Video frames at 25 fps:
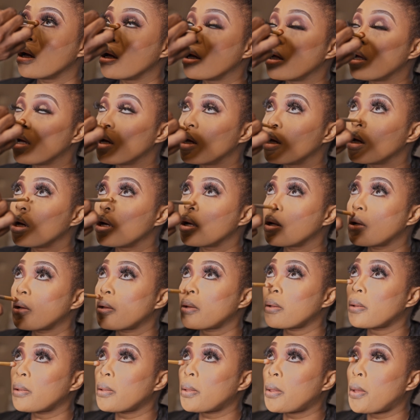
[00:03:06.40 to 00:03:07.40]

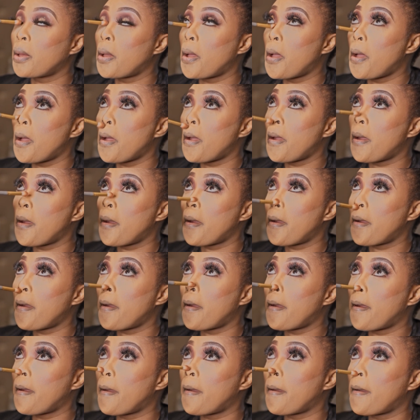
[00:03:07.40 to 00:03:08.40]

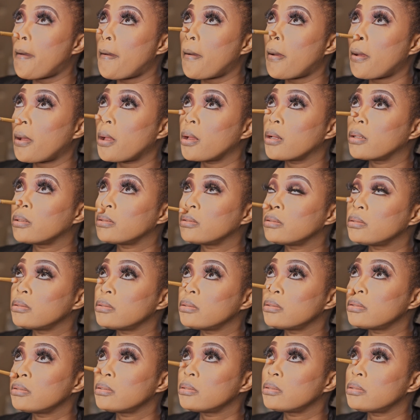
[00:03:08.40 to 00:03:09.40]

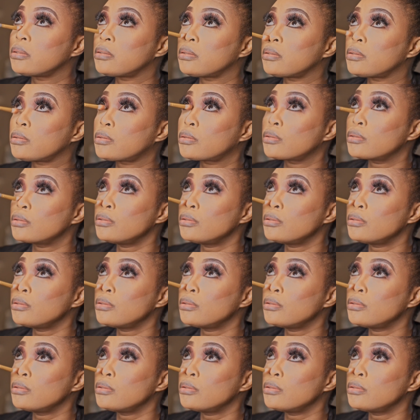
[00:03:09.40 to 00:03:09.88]
No one is speaking in this clip.